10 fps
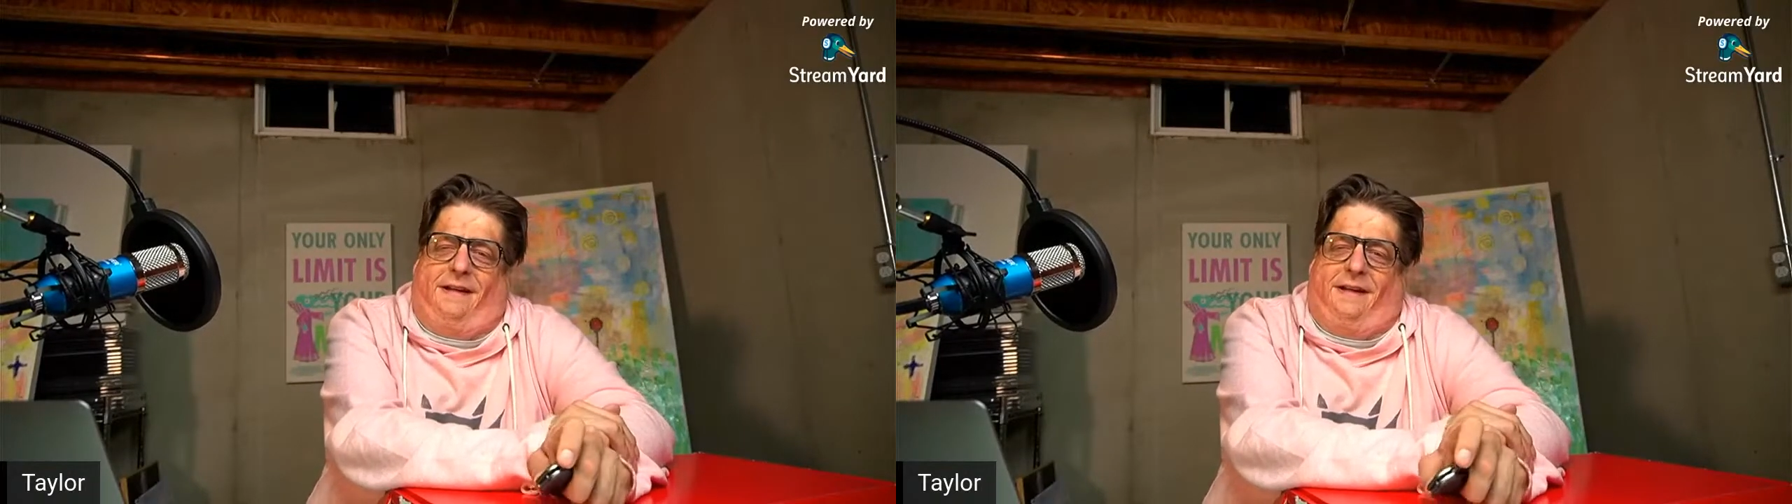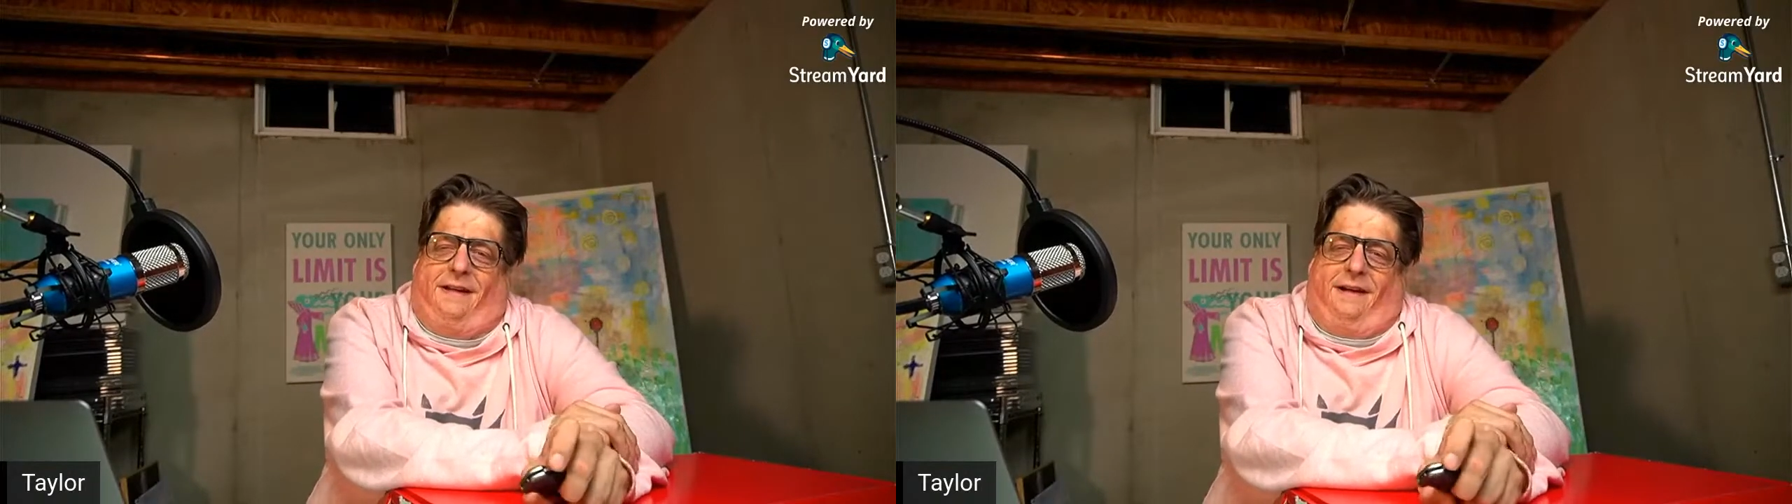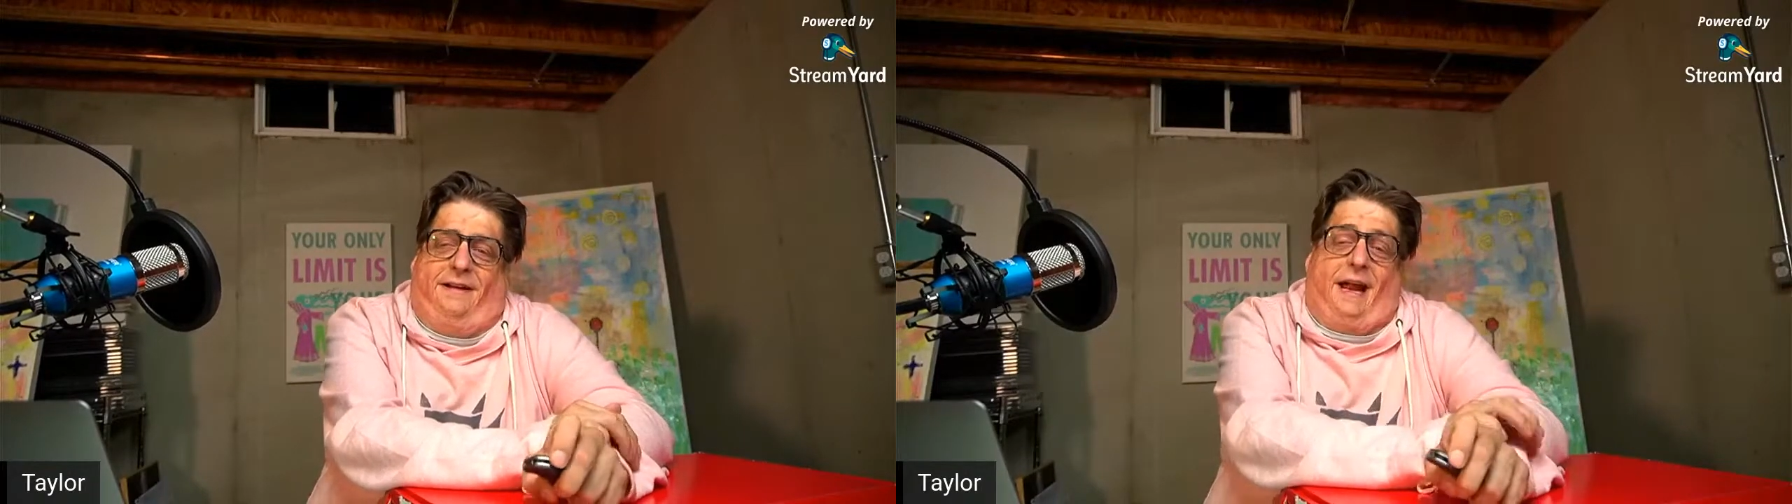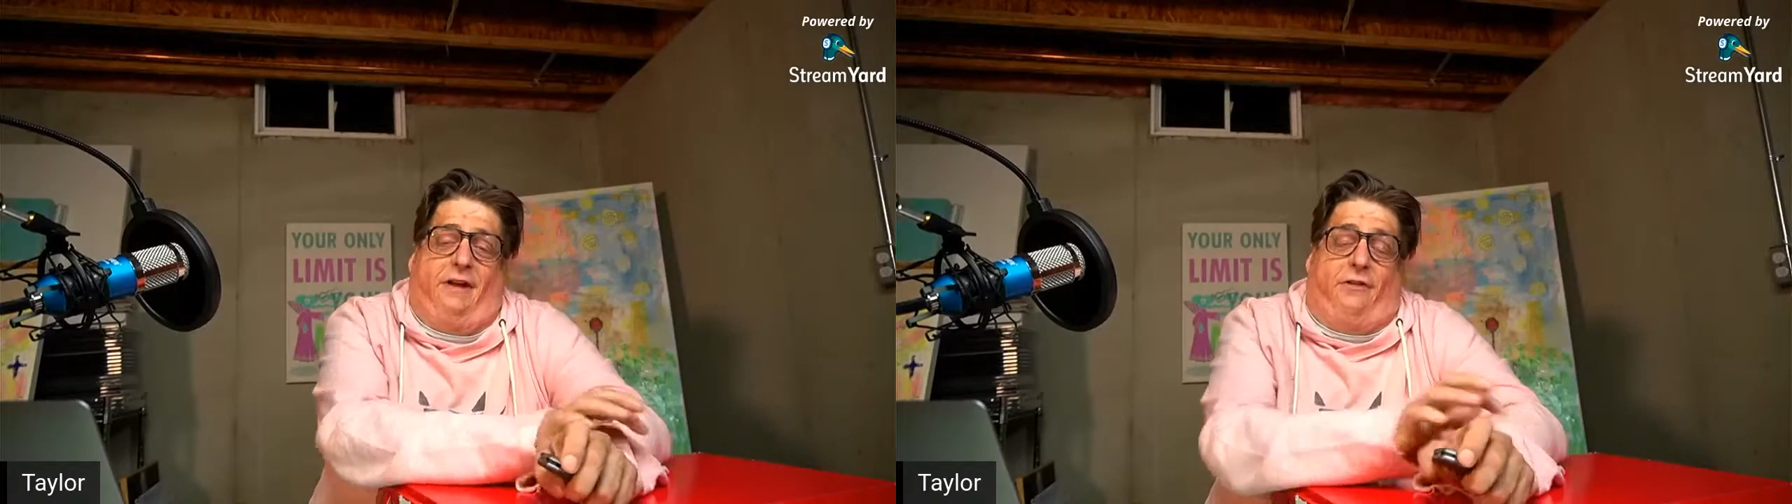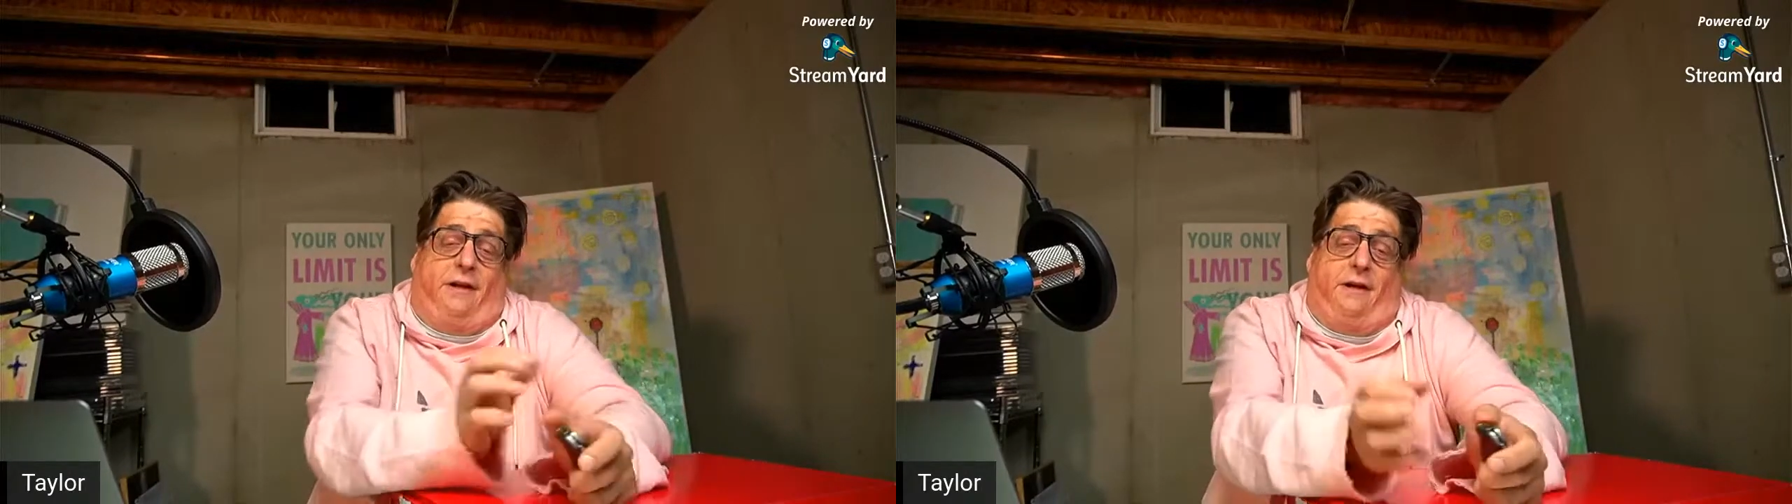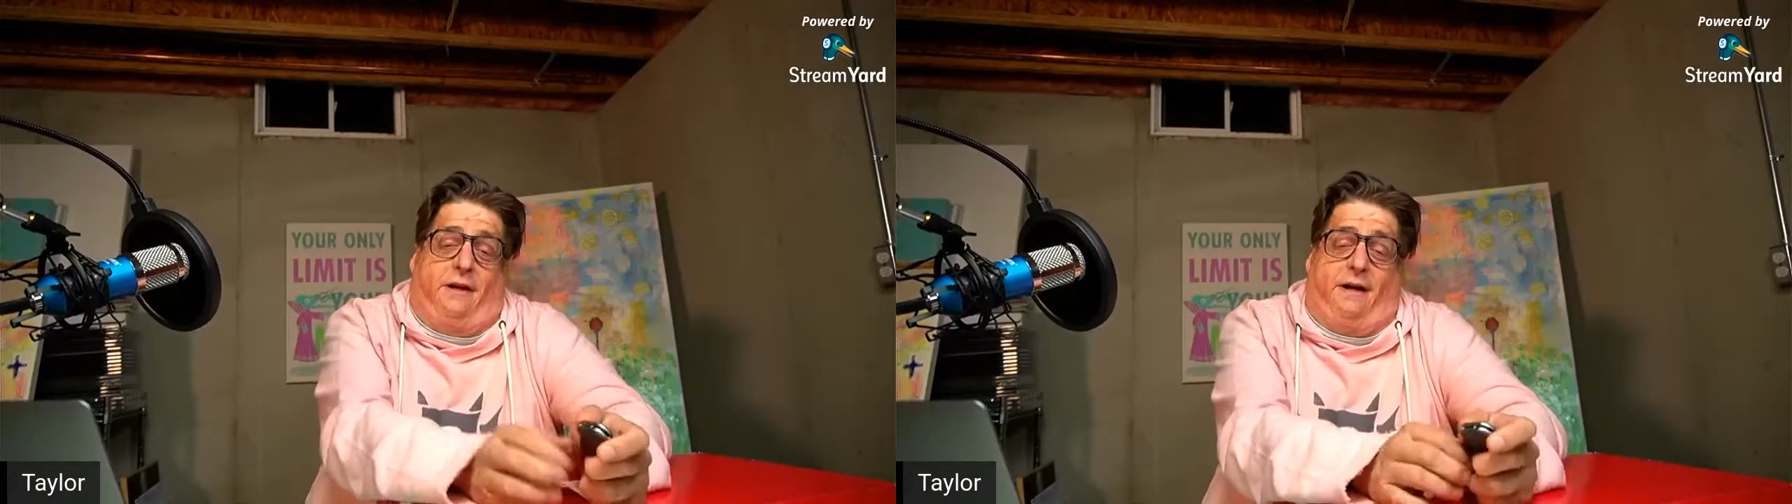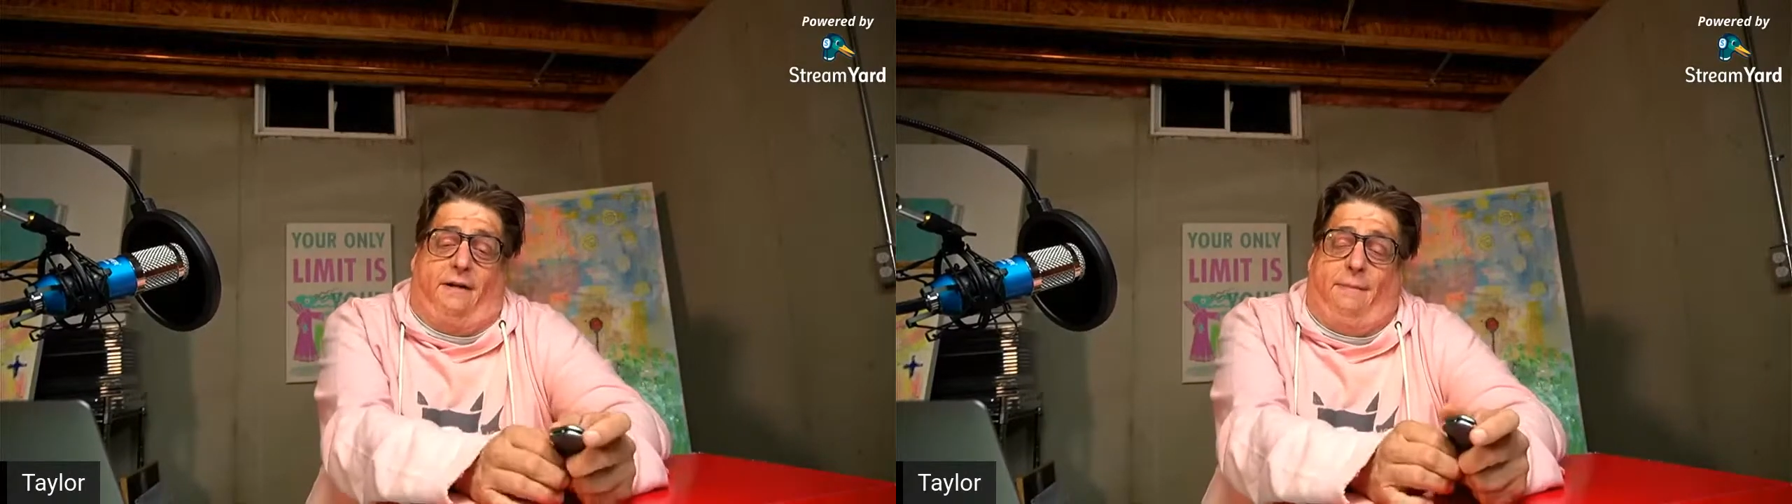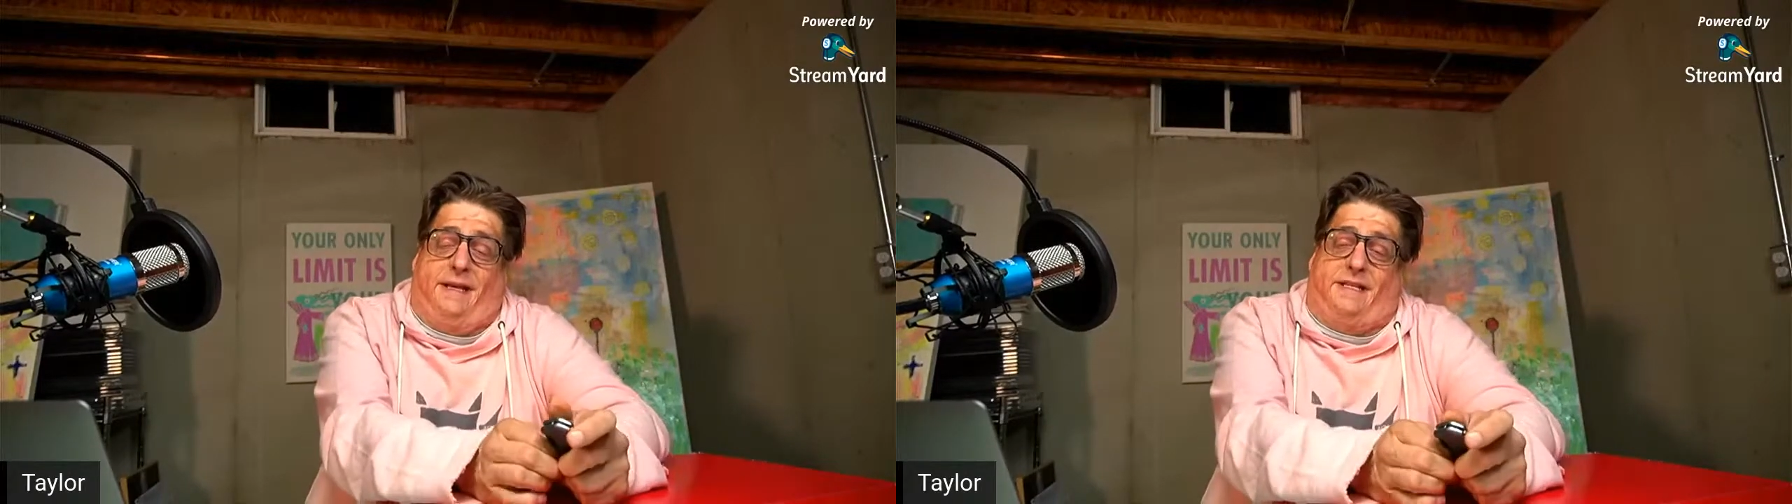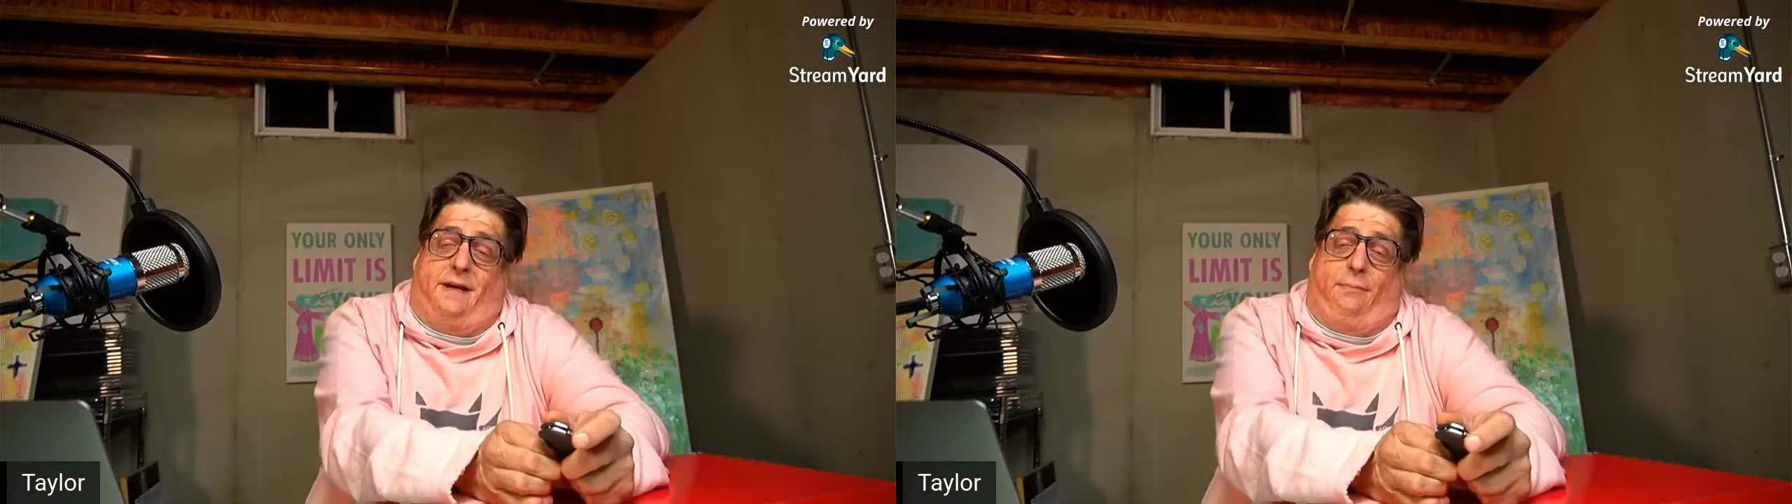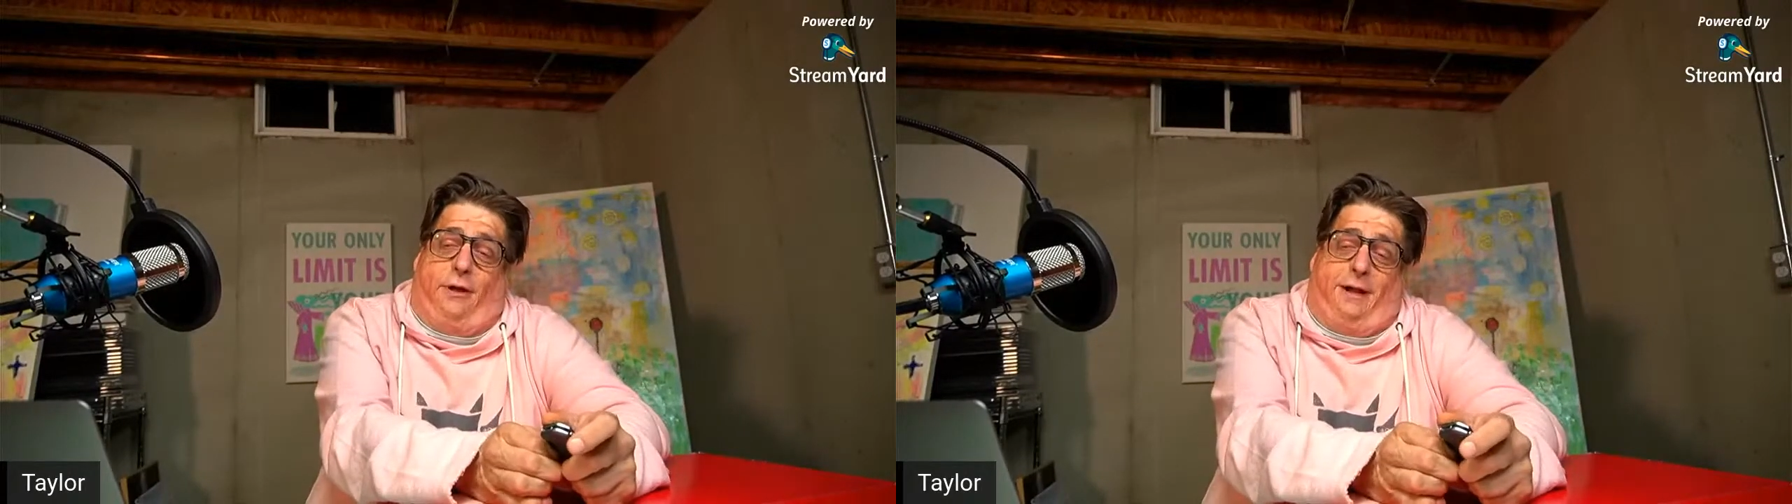occasionally uh, mess up
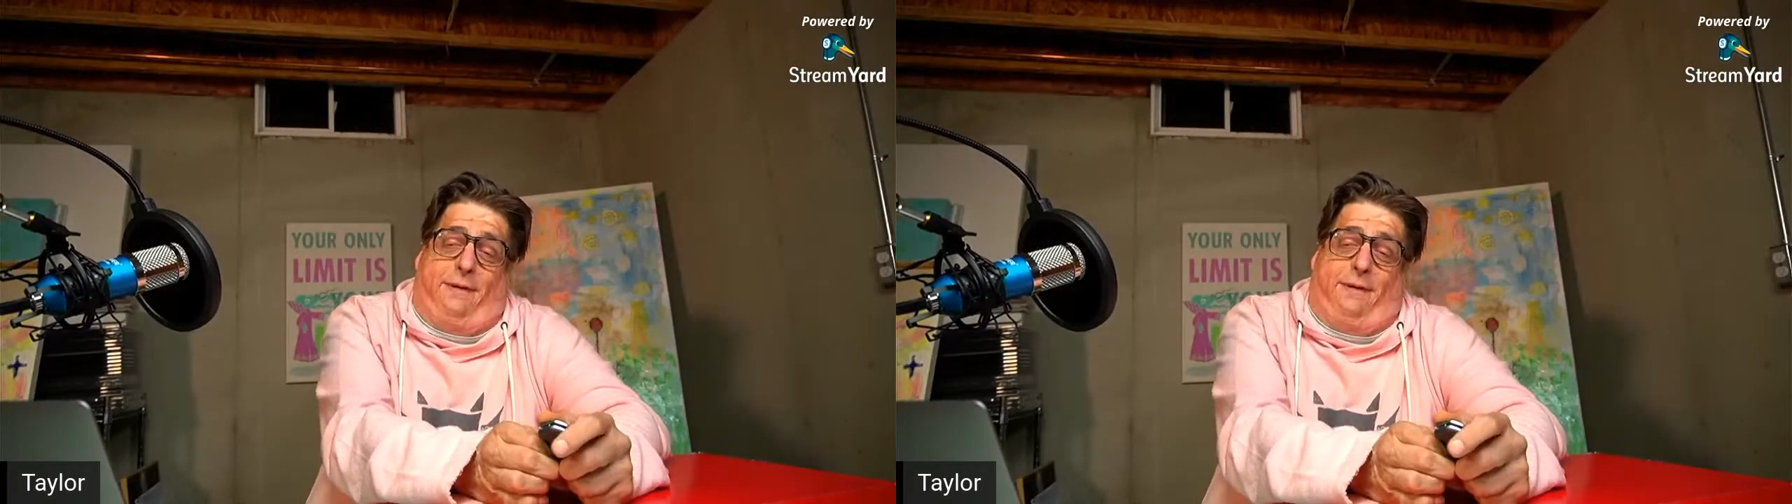while I'm